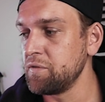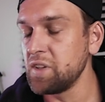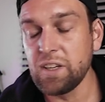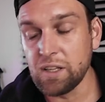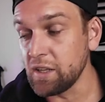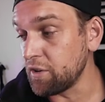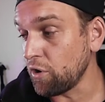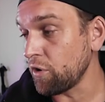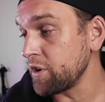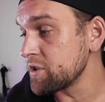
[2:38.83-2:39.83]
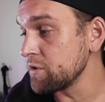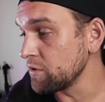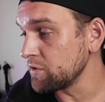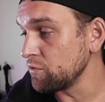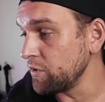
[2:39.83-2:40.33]
teal and orange
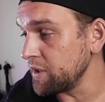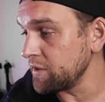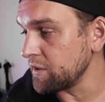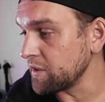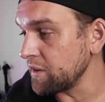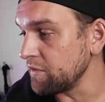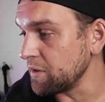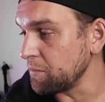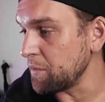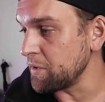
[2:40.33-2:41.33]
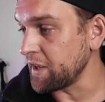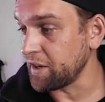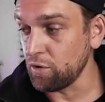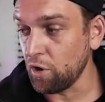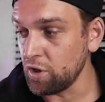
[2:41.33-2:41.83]
look to it and give it maybe
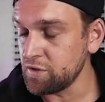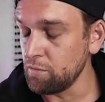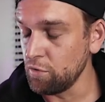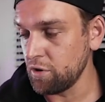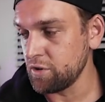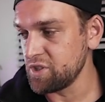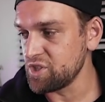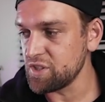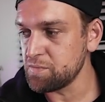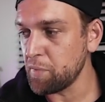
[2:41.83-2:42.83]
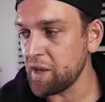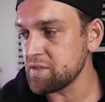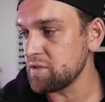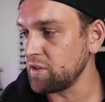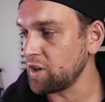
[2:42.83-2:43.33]
like an autumn look just
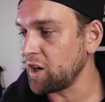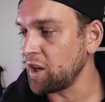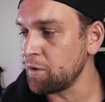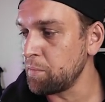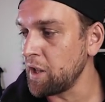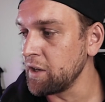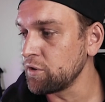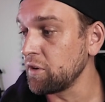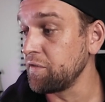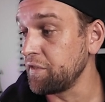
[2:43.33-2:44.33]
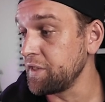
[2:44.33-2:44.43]
based on the color palette of